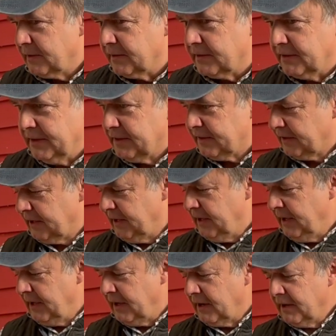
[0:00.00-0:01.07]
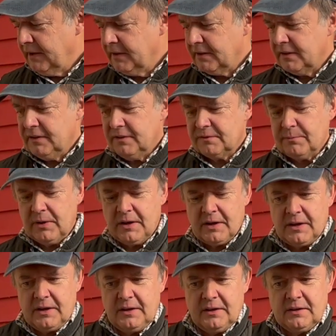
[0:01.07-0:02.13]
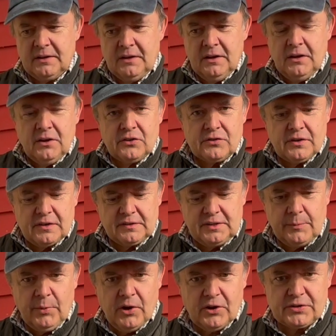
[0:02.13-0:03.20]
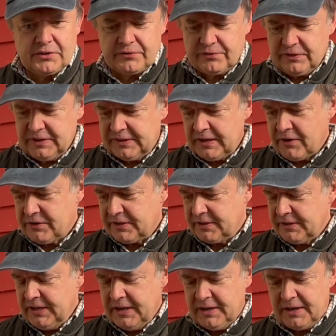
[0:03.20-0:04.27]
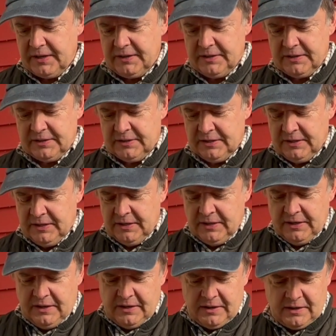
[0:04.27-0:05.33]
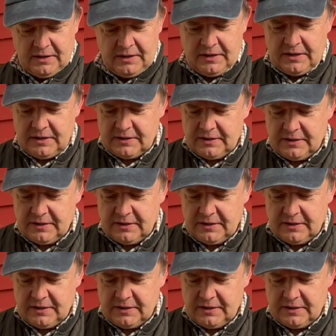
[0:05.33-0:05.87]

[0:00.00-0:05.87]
This here is my trusty pot of Ceratifica, and